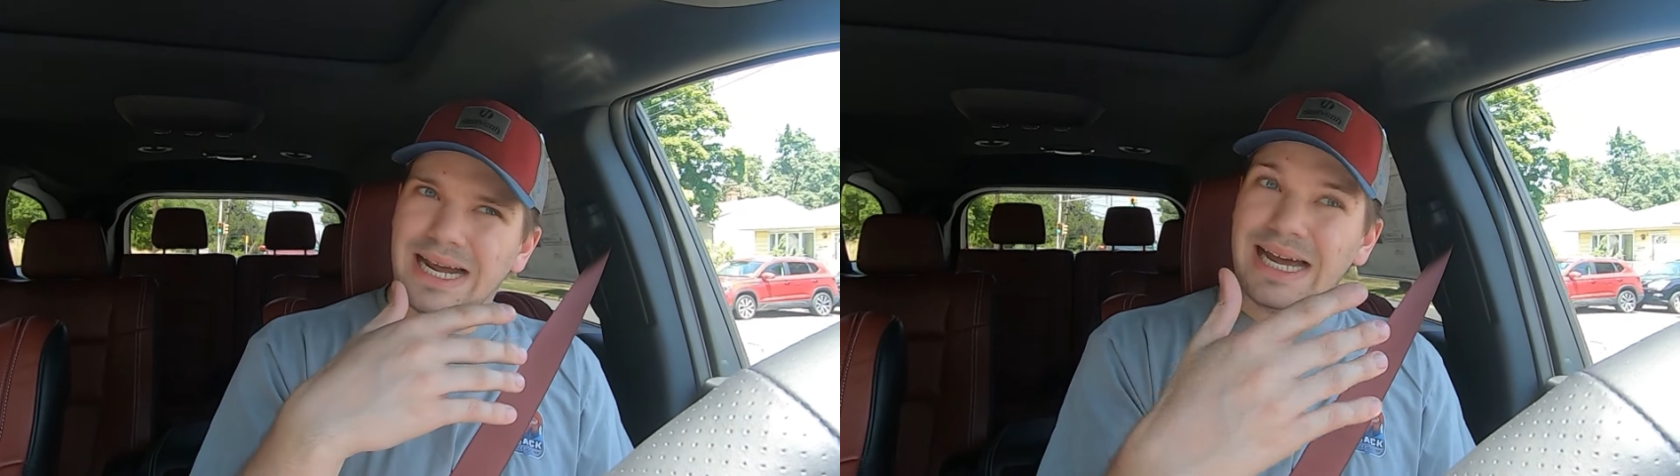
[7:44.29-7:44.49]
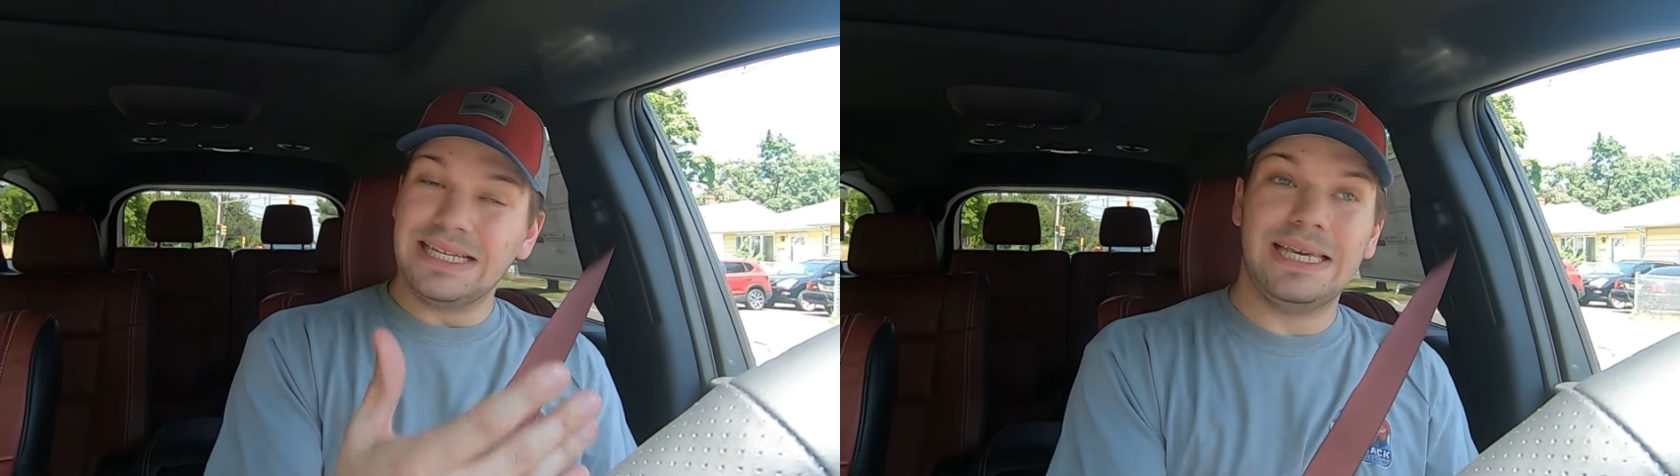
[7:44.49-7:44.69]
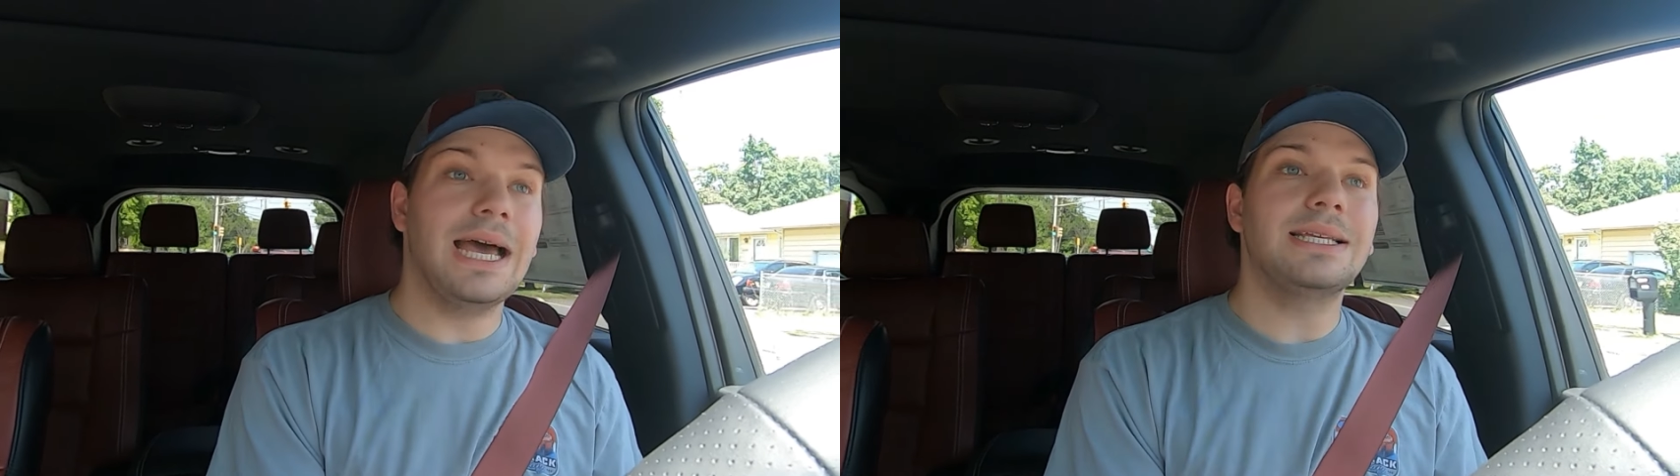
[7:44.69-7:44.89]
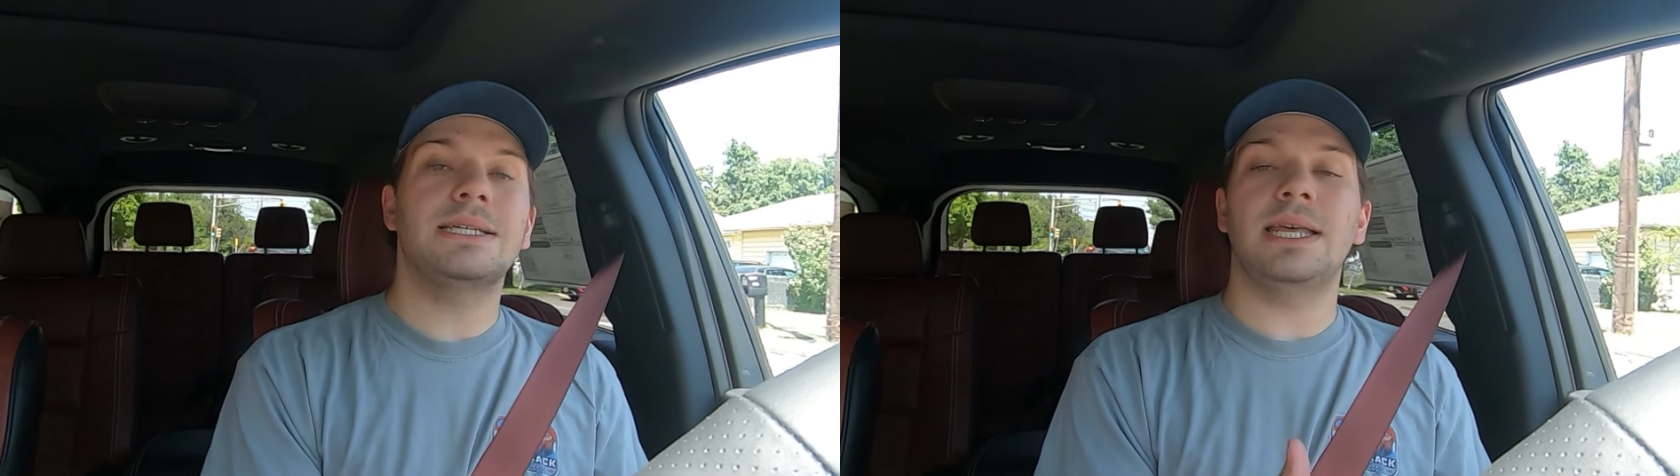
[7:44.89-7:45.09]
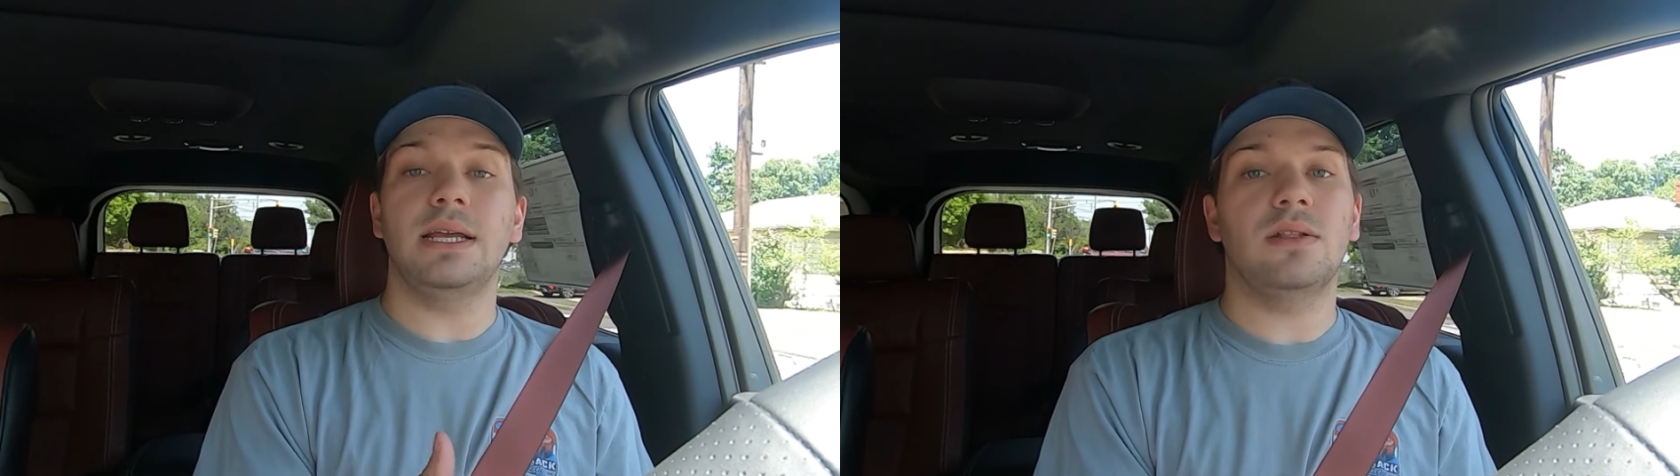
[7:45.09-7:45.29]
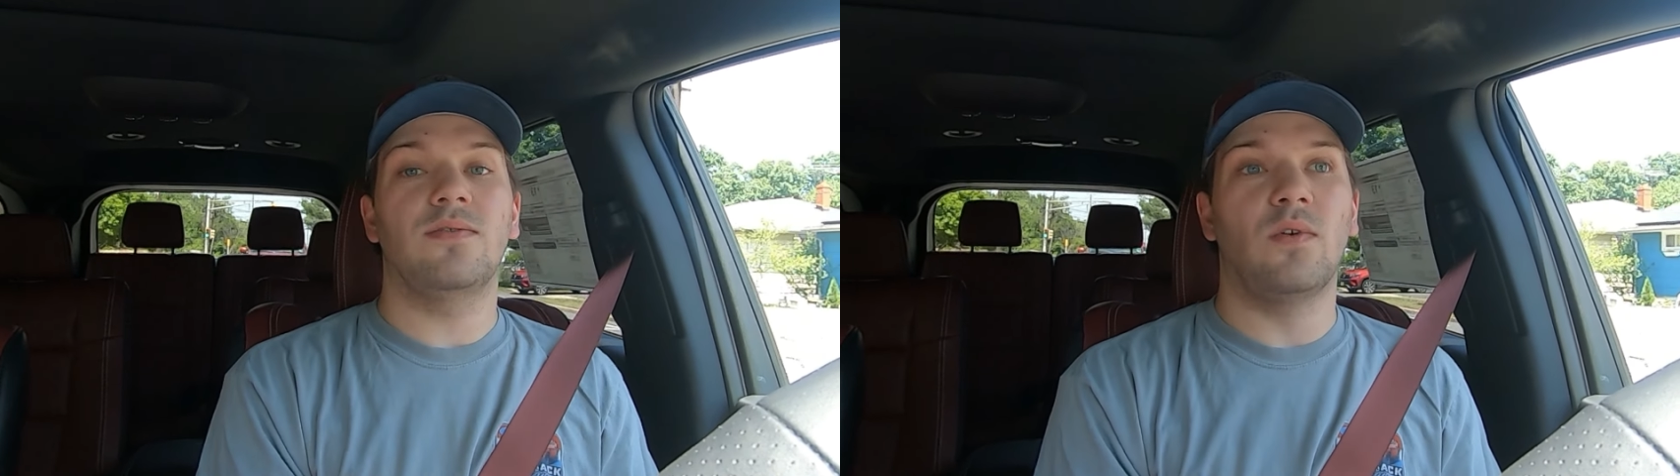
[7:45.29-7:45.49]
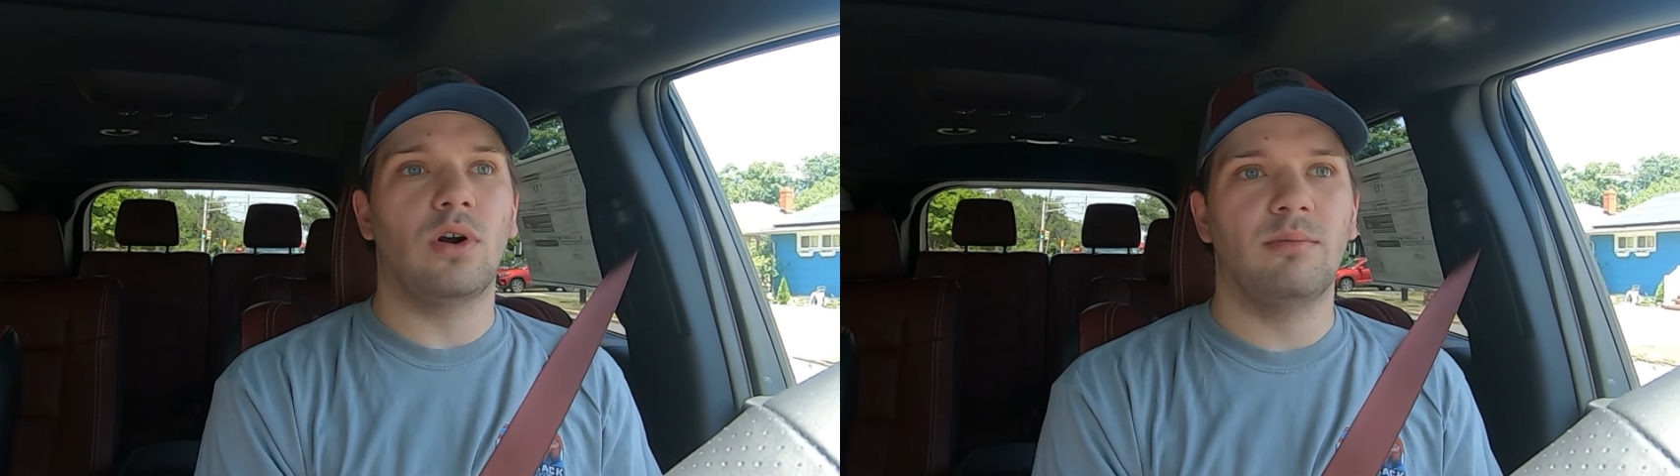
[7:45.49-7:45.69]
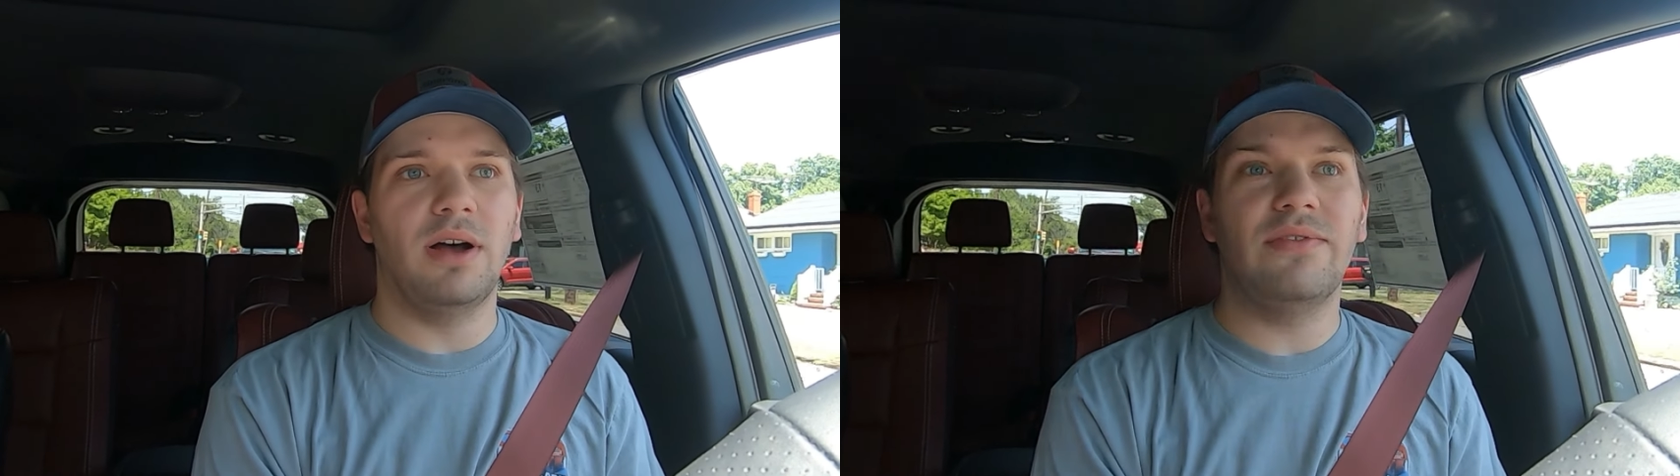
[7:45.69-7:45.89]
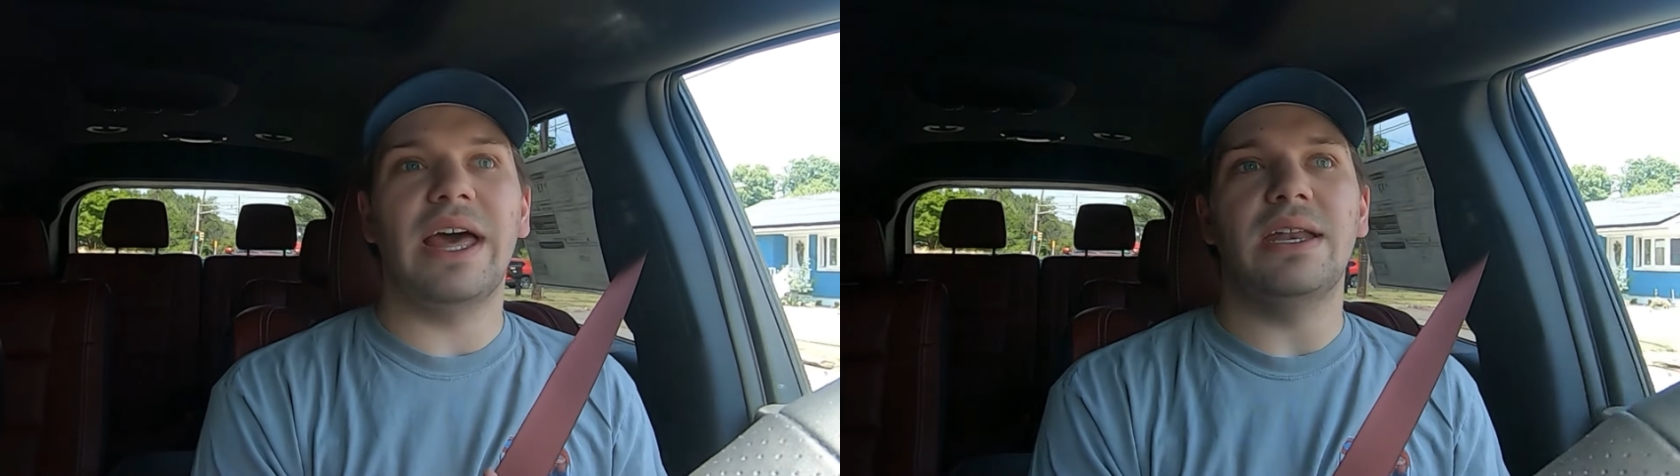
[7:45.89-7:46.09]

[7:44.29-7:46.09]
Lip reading: I guess, take the form of that